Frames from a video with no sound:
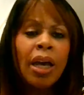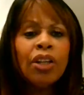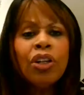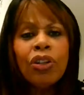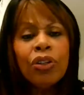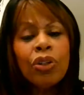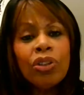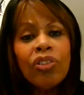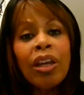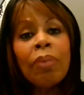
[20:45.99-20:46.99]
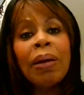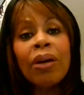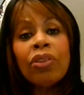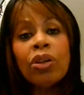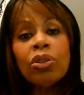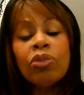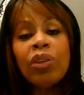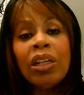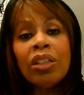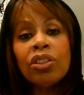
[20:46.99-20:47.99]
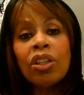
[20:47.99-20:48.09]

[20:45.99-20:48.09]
You know the good thing about those fillers,